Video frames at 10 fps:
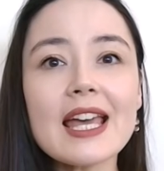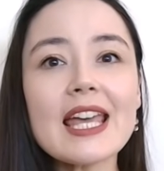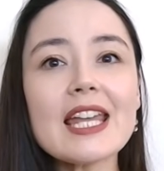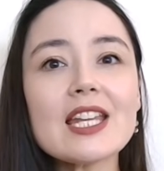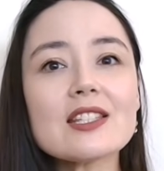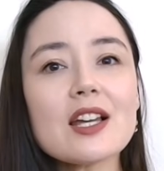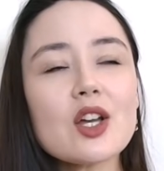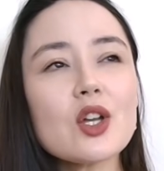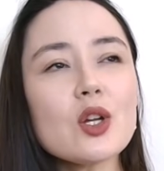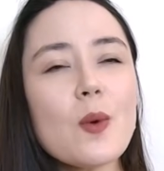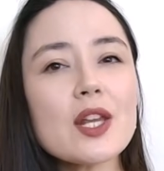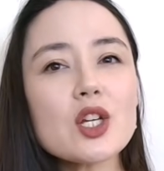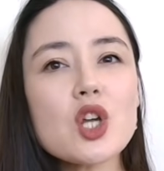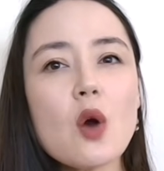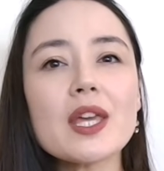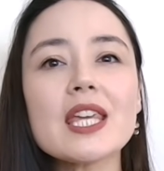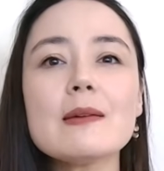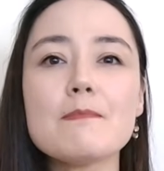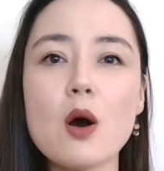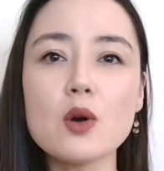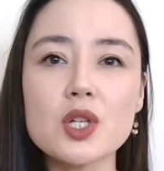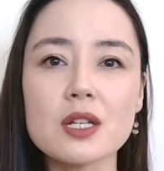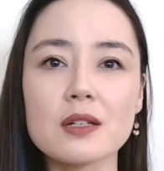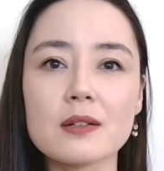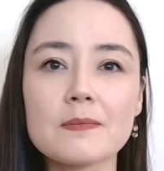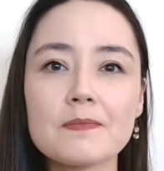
it's a good way to show emotion,